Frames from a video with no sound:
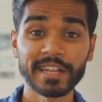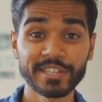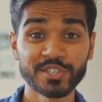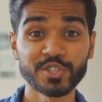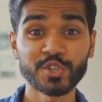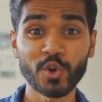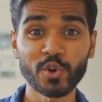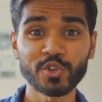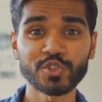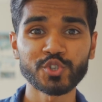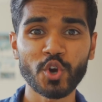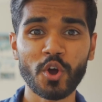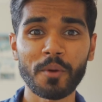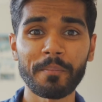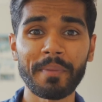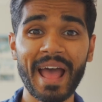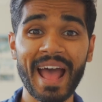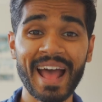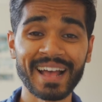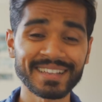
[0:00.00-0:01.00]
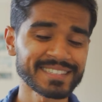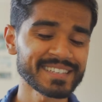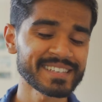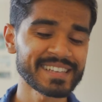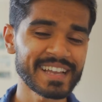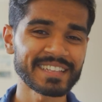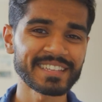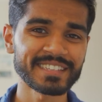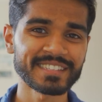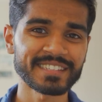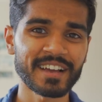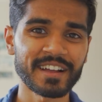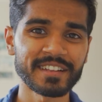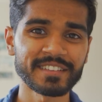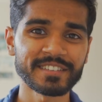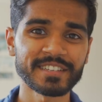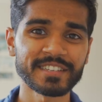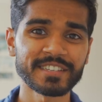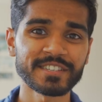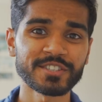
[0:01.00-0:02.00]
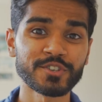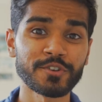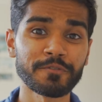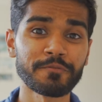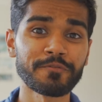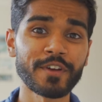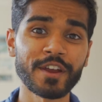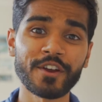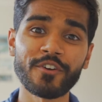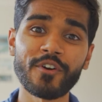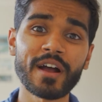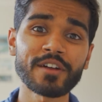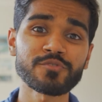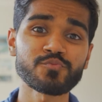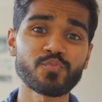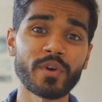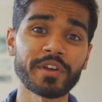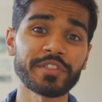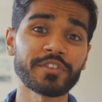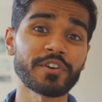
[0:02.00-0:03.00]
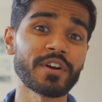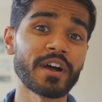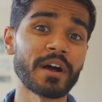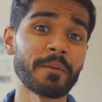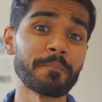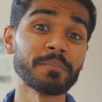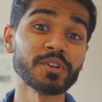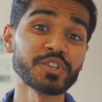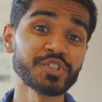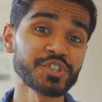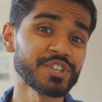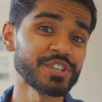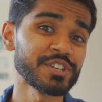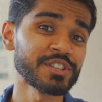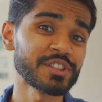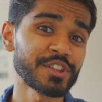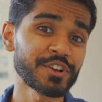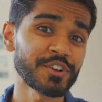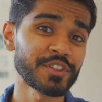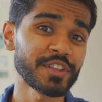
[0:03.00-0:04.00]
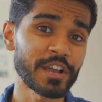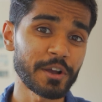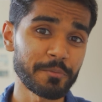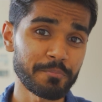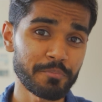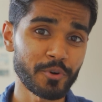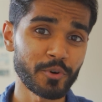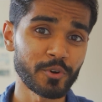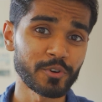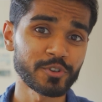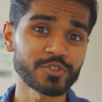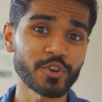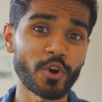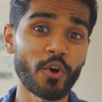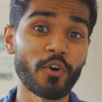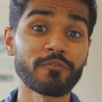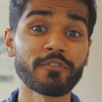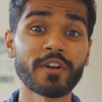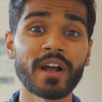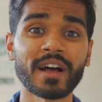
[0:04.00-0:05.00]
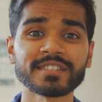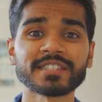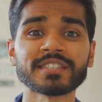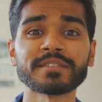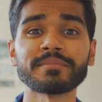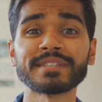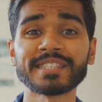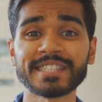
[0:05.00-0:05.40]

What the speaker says: It's your job as a data scientist to figure out whether a machine learning approach of customer